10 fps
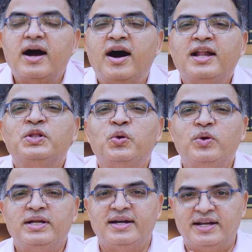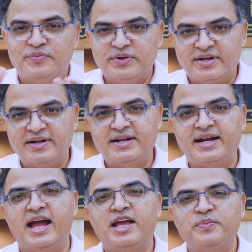Although in difficult
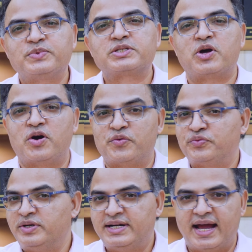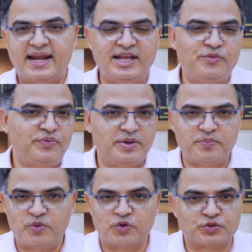times of tariff
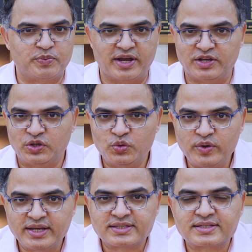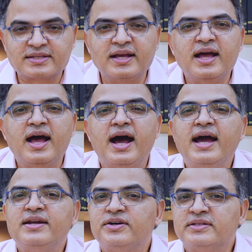imposed by US
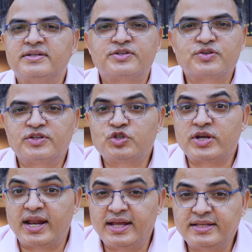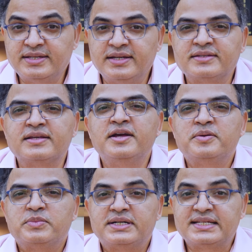and other such challenges,
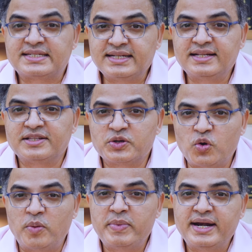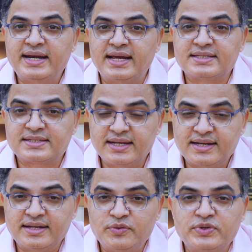but still the government has
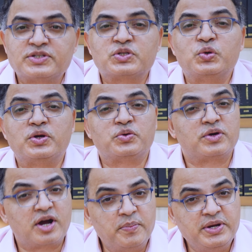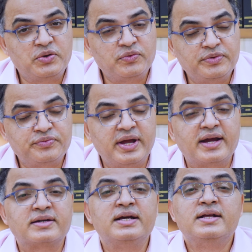taken, which is going to come into
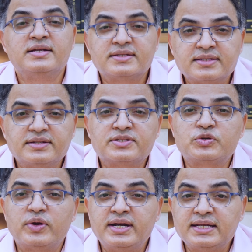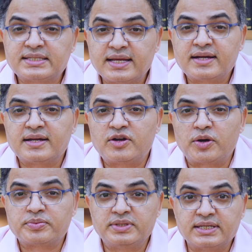effect since 22nd
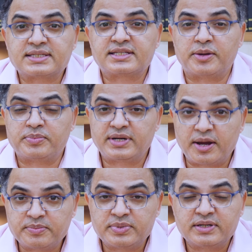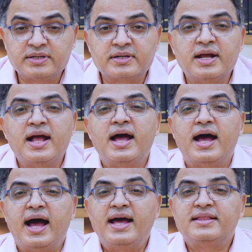of this September,
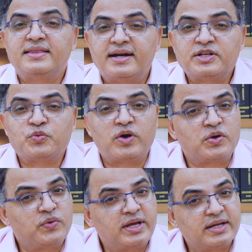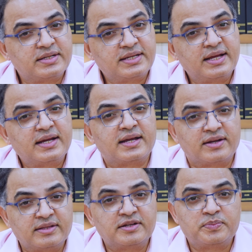and that is what we can say,
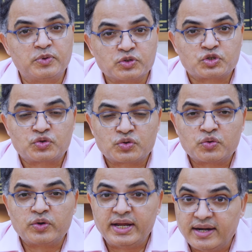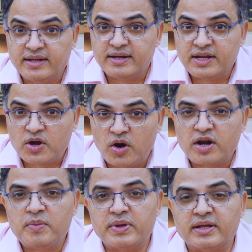another boost to Indian
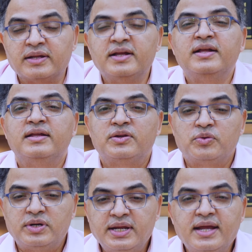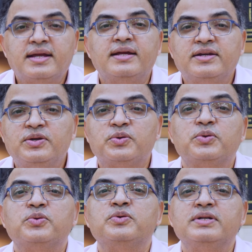economy to take it
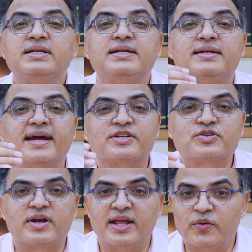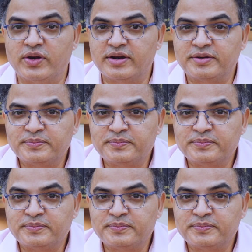to next level.